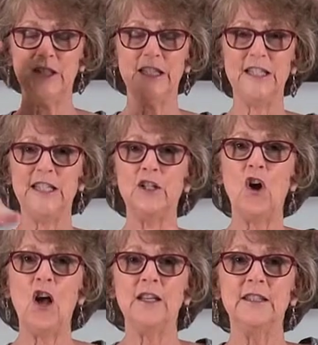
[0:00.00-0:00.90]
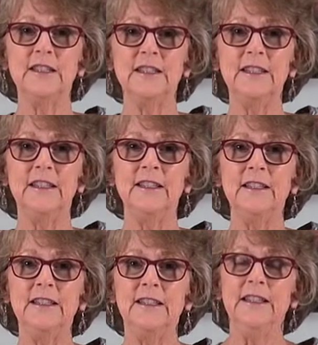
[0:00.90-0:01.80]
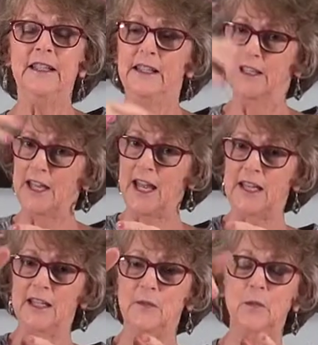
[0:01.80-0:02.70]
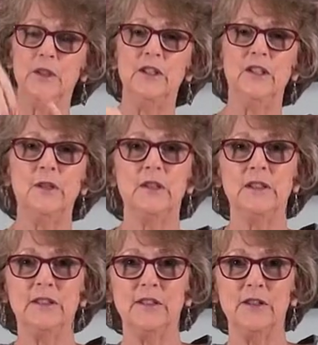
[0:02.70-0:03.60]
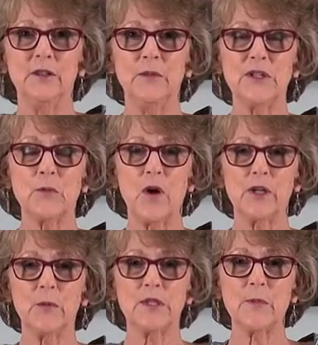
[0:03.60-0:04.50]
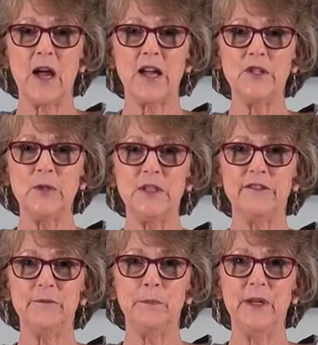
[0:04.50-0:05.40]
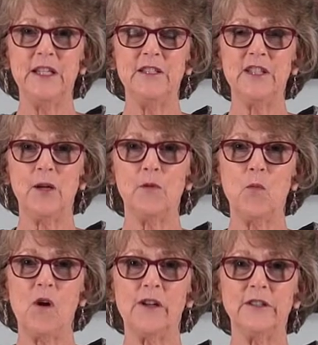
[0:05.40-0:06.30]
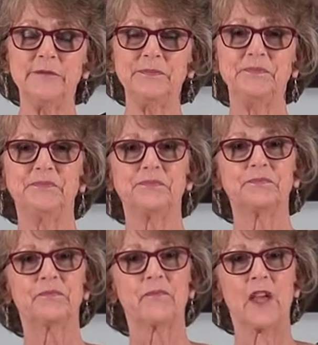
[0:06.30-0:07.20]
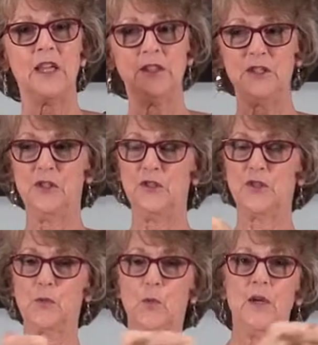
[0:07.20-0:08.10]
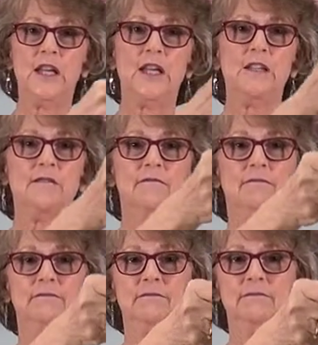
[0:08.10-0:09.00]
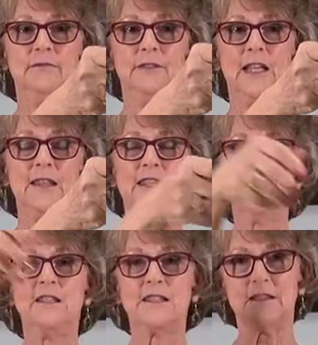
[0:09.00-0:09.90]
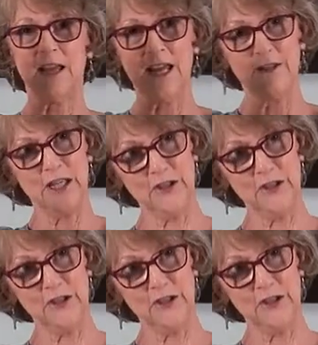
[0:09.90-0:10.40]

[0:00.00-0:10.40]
didn't get caught and it would the rinse water was behind you in a big tub of water and then you'd swing it like this and then